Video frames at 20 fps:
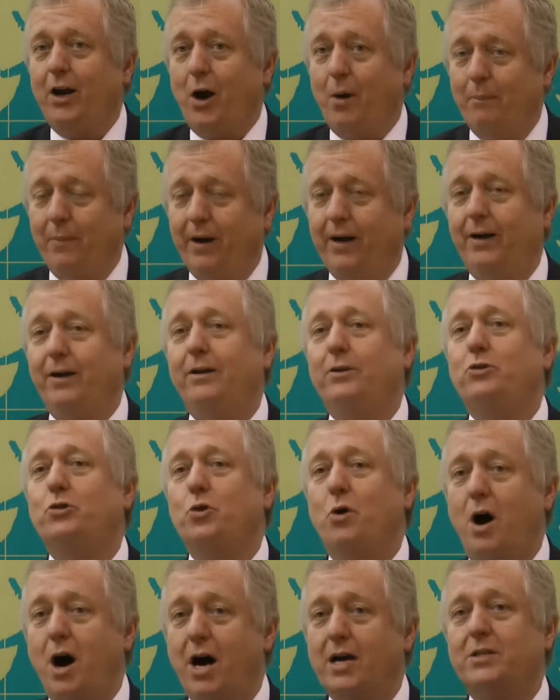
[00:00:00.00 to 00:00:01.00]
coming
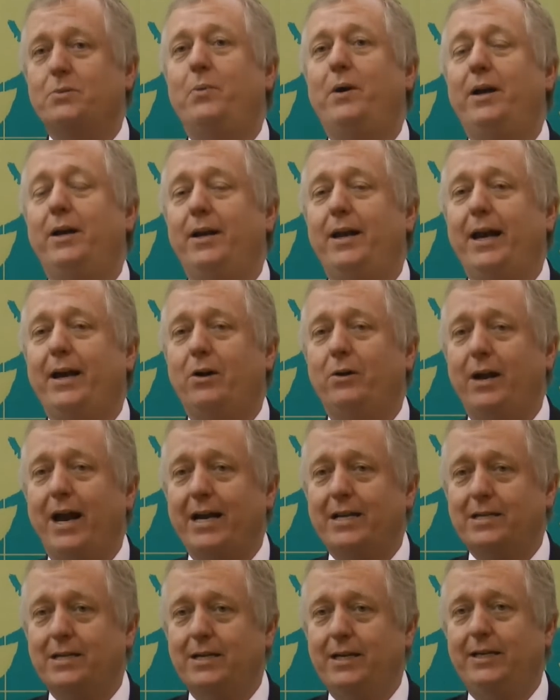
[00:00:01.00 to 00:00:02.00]
to ask whether they could
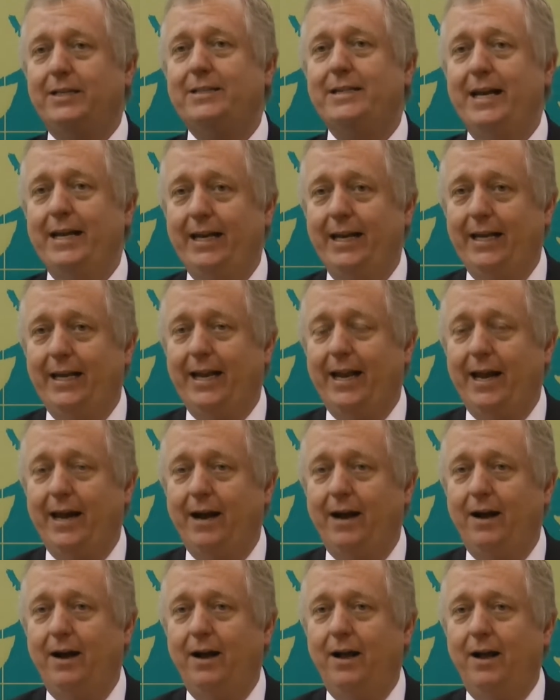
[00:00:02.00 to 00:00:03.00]
actually send in
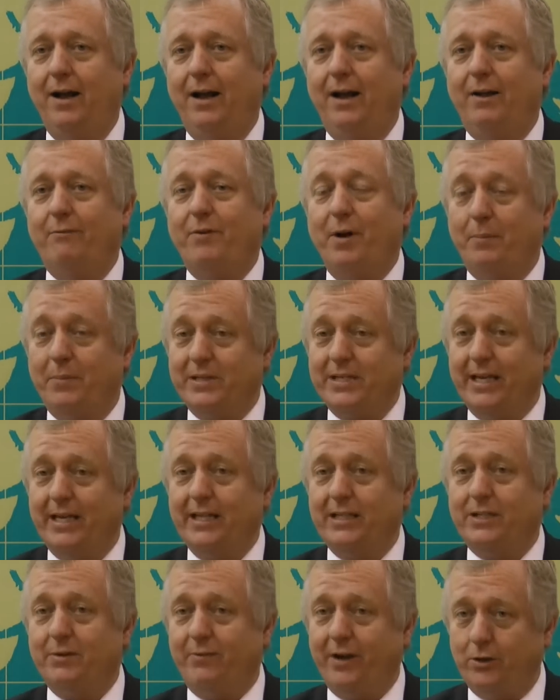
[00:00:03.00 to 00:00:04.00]
their
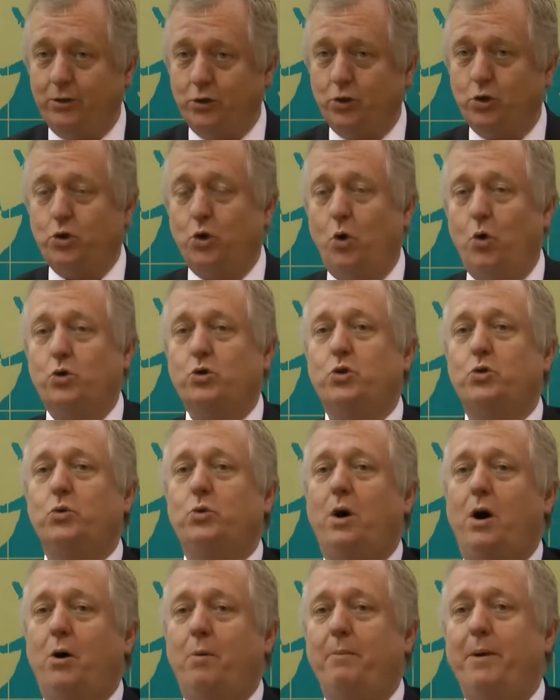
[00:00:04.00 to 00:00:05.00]
representative in to talk
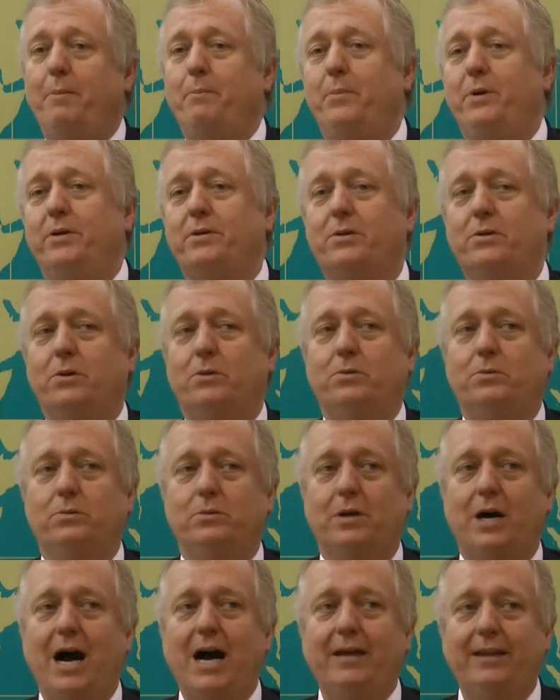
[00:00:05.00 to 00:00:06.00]
to our members.
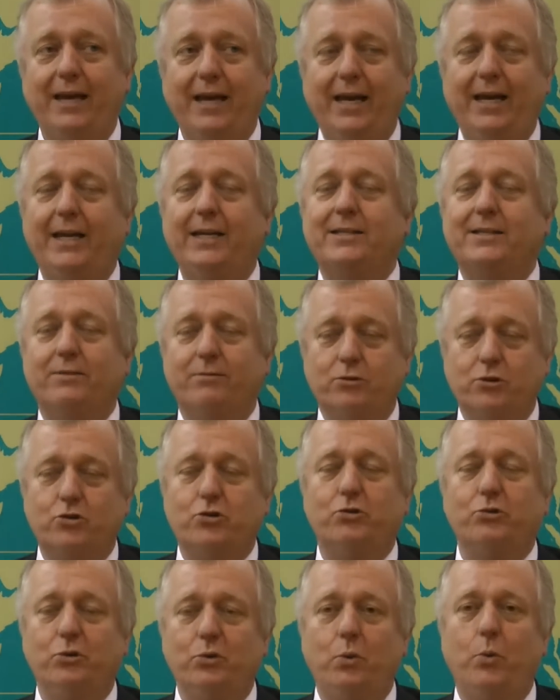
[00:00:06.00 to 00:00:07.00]
So I think it is a
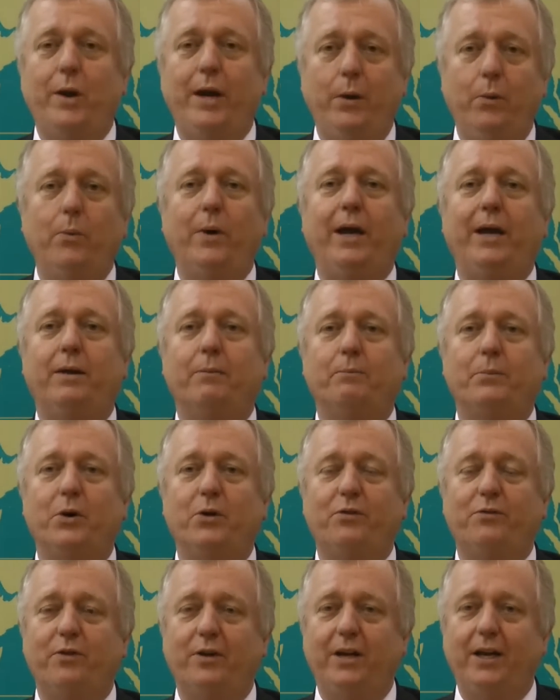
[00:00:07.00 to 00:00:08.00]
true win-win,
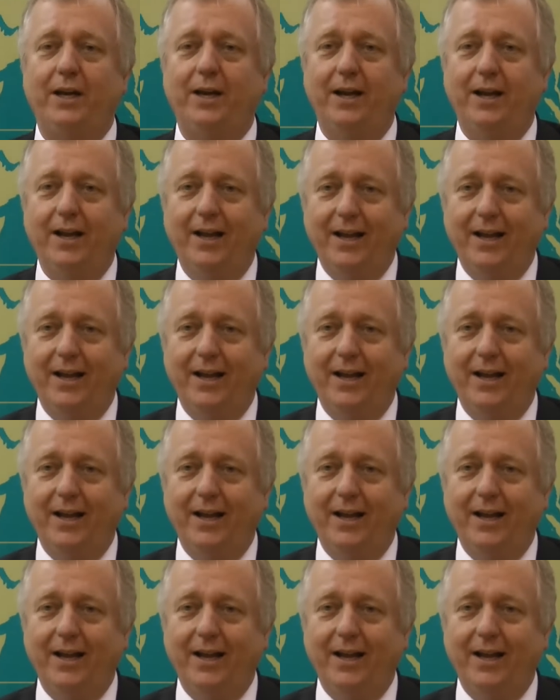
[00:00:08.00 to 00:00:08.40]
both for the